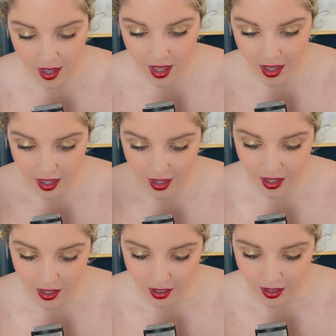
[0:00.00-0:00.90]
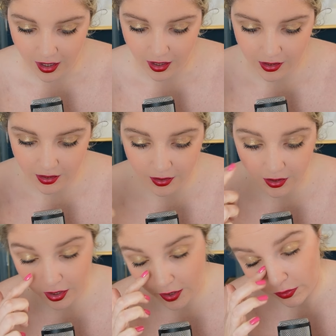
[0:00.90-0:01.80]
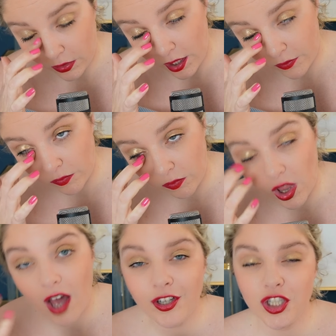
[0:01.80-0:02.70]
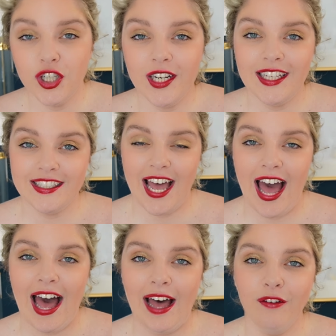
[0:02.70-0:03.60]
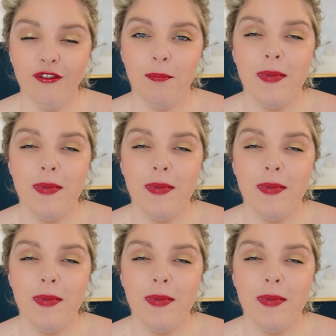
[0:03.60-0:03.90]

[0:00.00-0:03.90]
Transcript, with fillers: uh, a, a luxury to have,